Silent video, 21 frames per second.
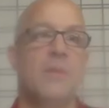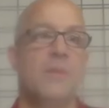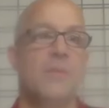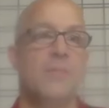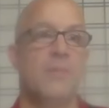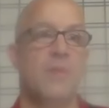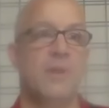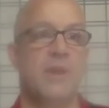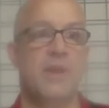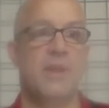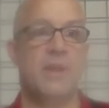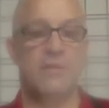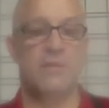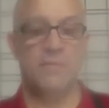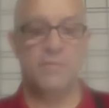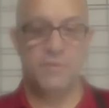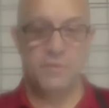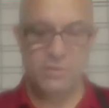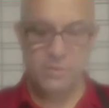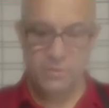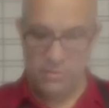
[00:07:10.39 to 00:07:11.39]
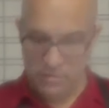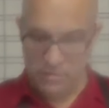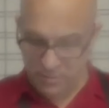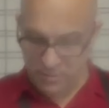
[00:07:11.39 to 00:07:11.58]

We can head over to the